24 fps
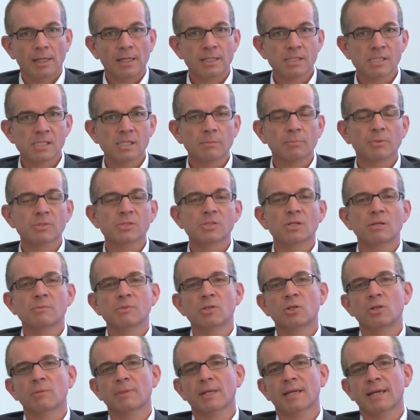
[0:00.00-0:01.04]
In simple
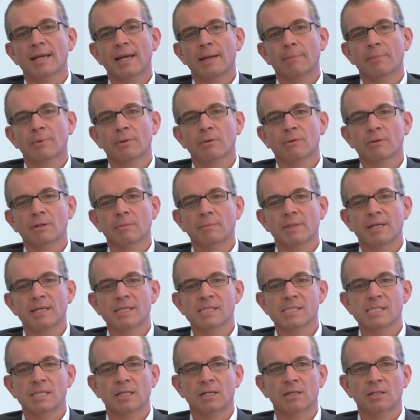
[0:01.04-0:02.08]
terms, human capital can be
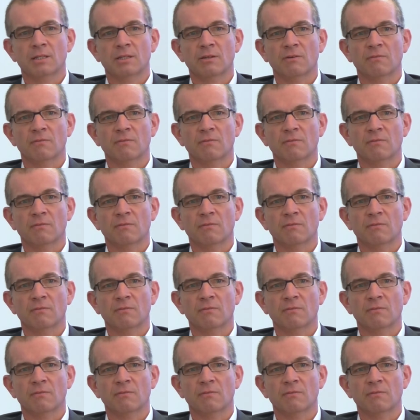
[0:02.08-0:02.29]
considered